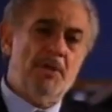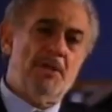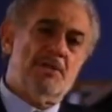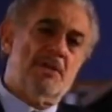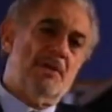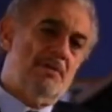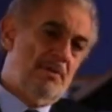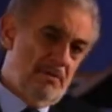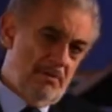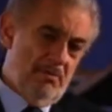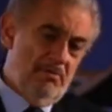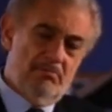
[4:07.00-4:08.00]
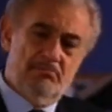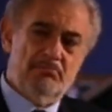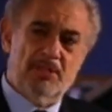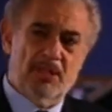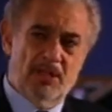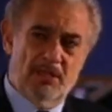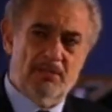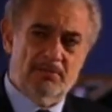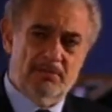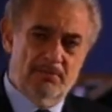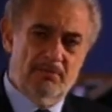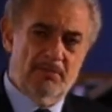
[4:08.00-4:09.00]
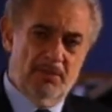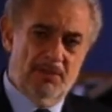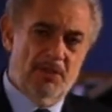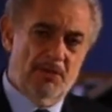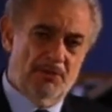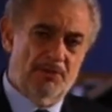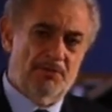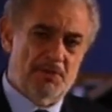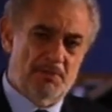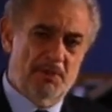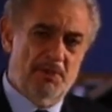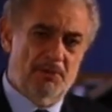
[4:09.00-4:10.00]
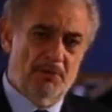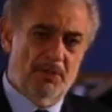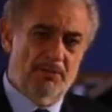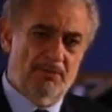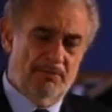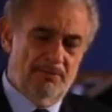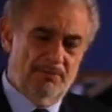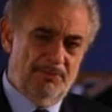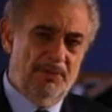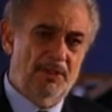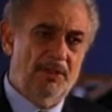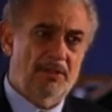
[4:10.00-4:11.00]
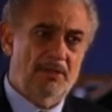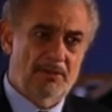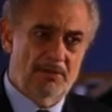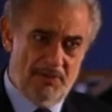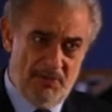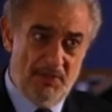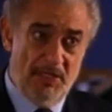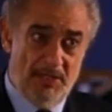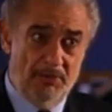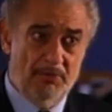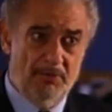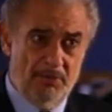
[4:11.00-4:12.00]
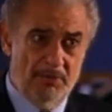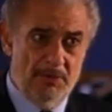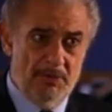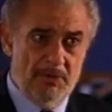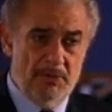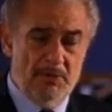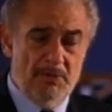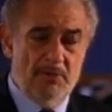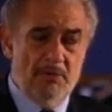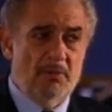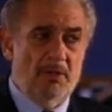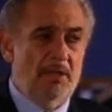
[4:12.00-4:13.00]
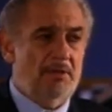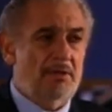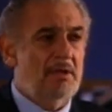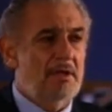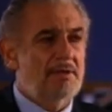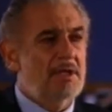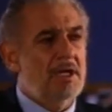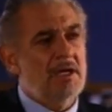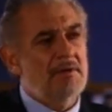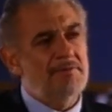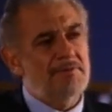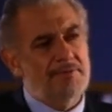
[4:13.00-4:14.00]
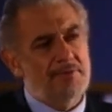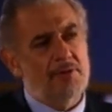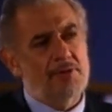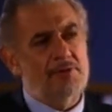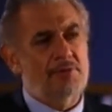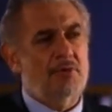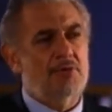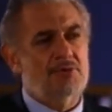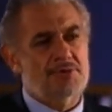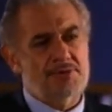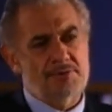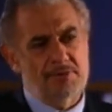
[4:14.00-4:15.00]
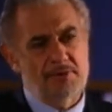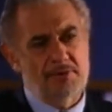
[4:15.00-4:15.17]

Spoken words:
Oh yes, I think it's a lot of a spiritual feeling in the Cyrano. But I think I have 4 roles